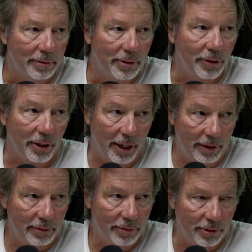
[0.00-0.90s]
Okay?
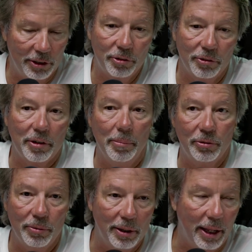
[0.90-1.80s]
So it's coming
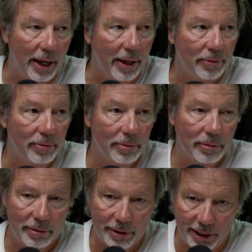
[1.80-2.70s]
through the glass,
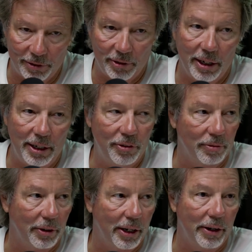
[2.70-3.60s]
it hits that adhesive
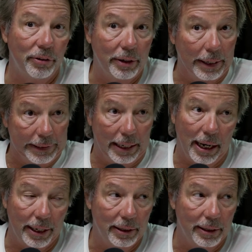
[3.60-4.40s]
layer, and you got dye.